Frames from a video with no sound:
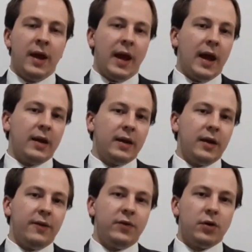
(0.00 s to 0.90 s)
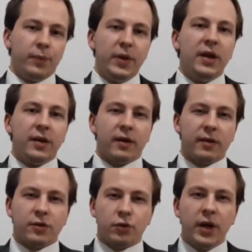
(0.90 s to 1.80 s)
And if you're being
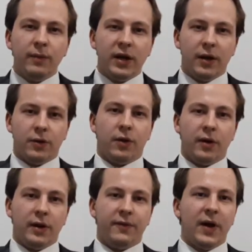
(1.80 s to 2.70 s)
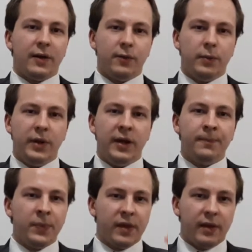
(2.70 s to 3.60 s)
extremely annoying, that would
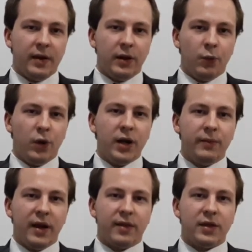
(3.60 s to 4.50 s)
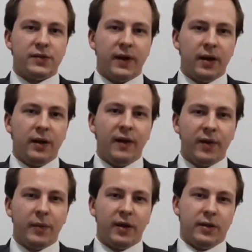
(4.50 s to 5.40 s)
be sending one message, then
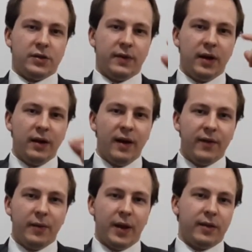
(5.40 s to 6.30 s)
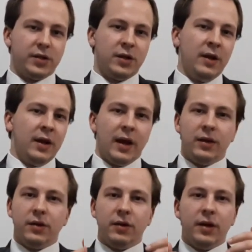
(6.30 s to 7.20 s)
another message, then another message,
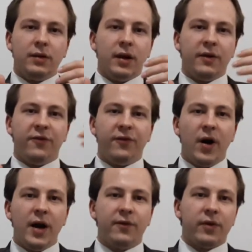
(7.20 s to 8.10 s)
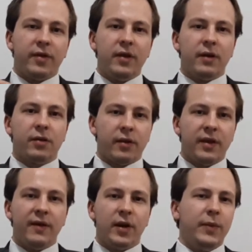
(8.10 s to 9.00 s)
and doing like 5 or 6 or
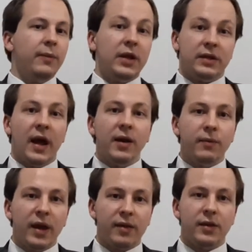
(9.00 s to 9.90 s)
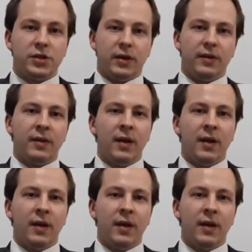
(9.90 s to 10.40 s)
7, maybe 10 messages